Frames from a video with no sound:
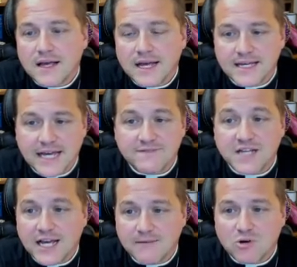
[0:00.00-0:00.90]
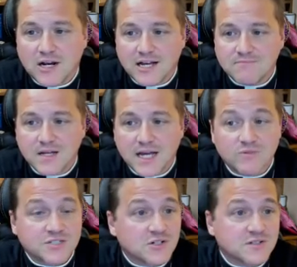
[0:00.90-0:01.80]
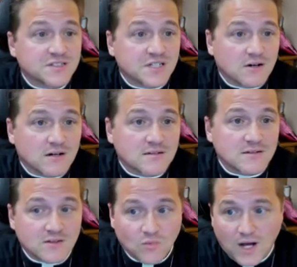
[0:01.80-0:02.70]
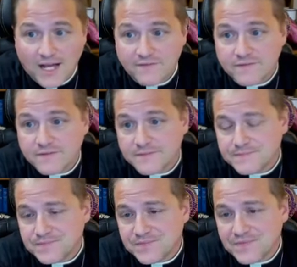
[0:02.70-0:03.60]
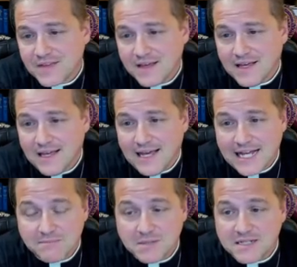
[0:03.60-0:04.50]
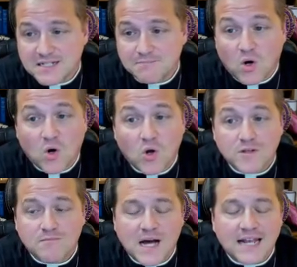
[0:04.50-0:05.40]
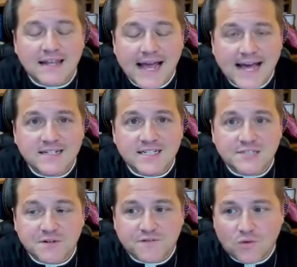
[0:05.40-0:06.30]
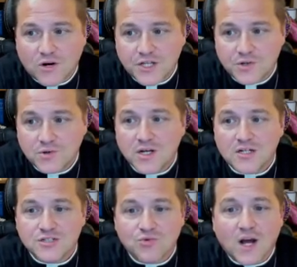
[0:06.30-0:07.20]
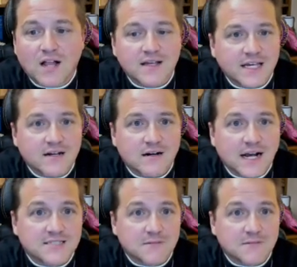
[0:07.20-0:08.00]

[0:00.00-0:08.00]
and gave to Abraham and returned Sarah, the wife. And Abimelech said, behold, my land is before you. Dwell here as